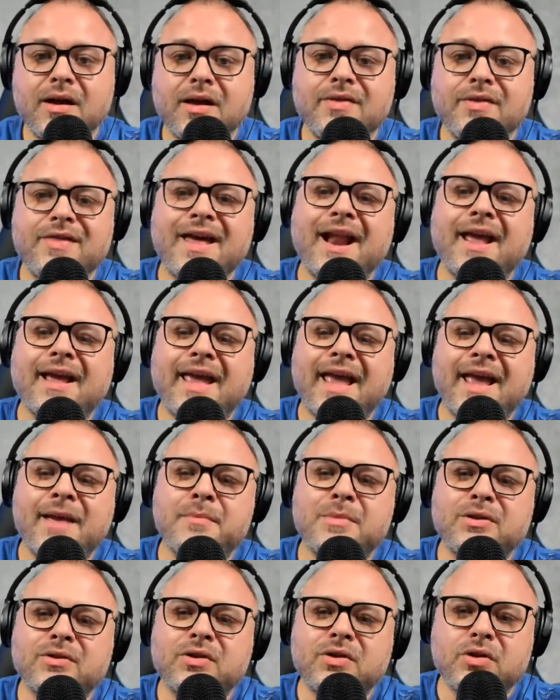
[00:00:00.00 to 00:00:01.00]
Then I
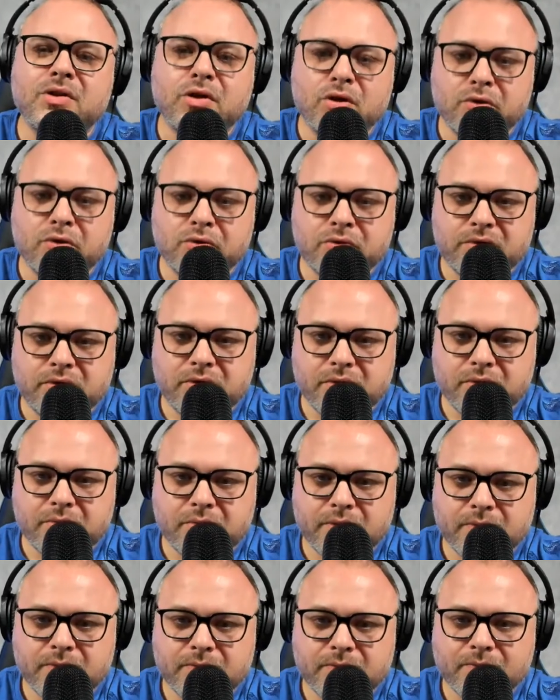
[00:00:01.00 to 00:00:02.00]
came into YouTube
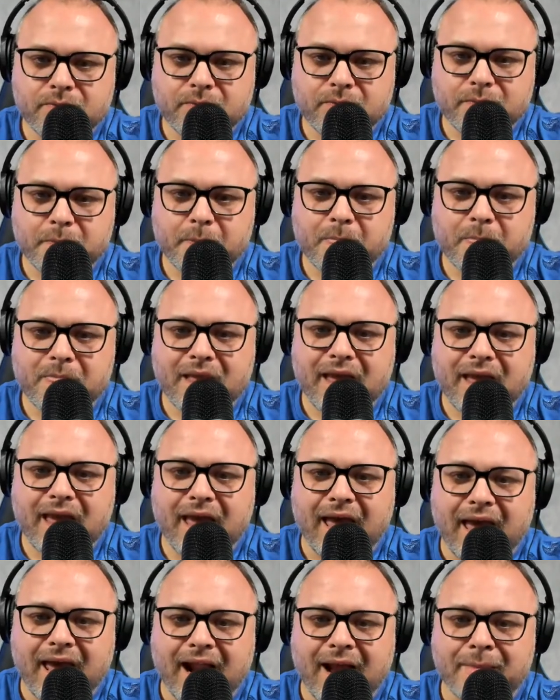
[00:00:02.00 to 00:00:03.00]

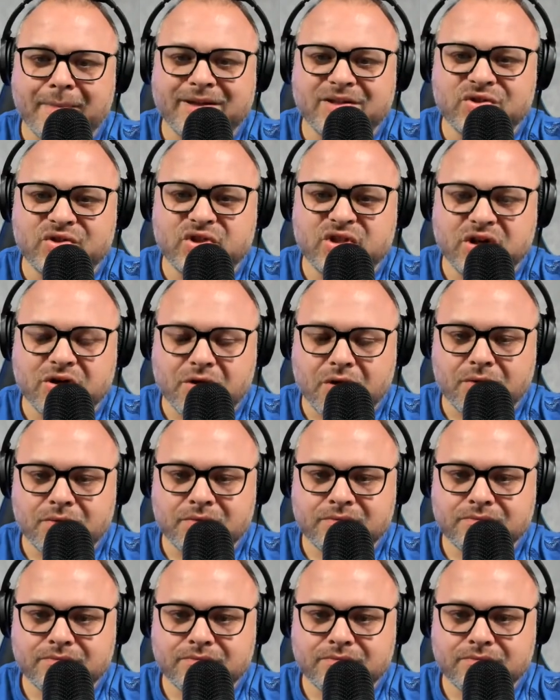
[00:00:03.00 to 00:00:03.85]
and I'm at zero